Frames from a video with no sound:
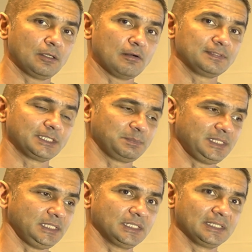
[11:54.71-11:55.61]
of
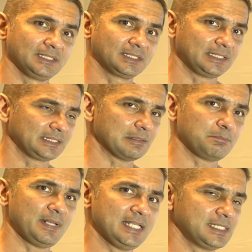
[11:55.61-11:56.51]
species in certain
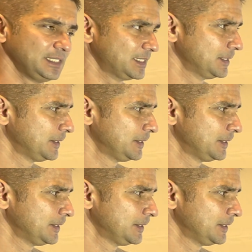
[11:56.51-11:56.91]
places.